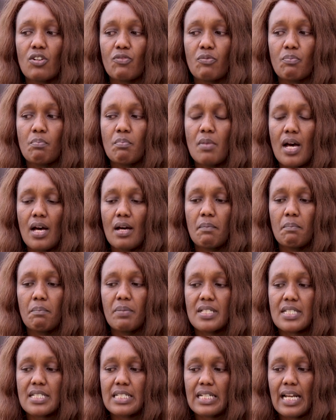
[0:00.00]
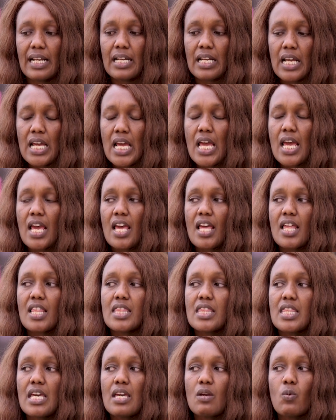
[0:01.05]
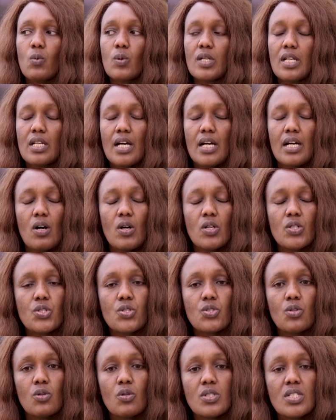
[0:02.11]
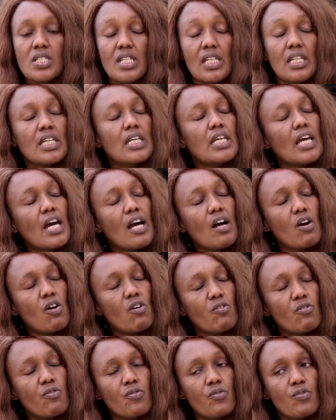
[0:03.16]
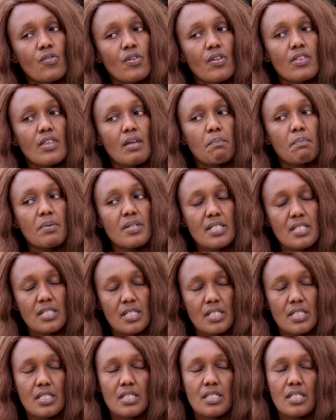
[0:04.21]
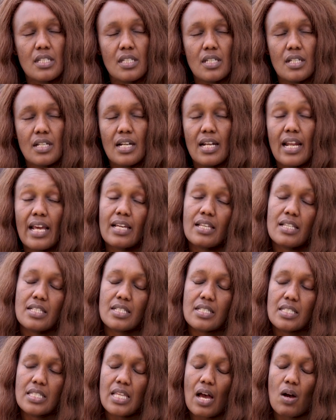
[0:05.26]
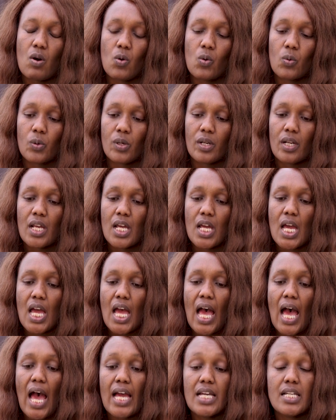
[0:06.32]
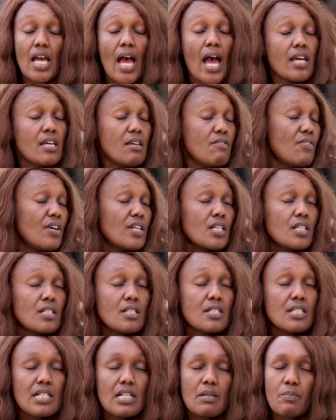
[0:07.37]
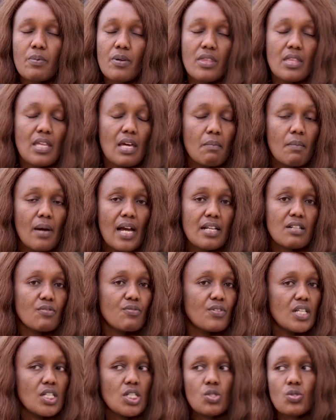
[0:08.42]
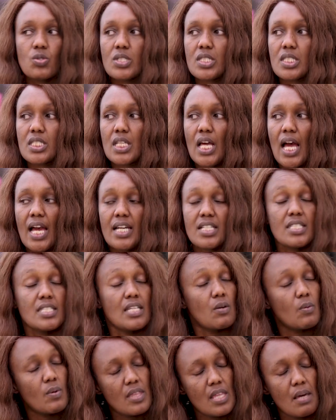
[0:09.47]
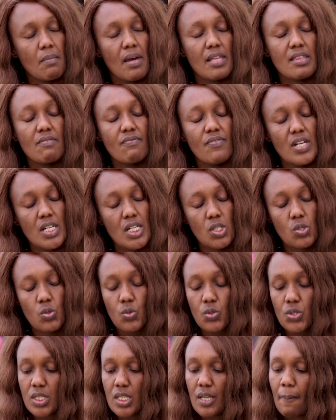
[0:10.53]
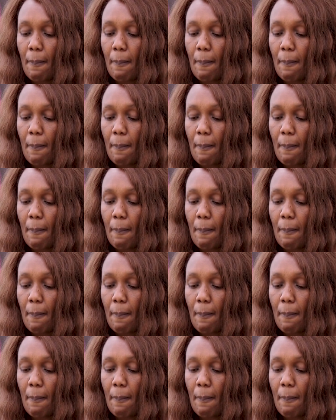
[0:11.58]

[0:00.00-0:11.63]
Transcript: of baseline, they will also take care of the business like it's their own. I even sleep with them at venues. I stay with them at venues.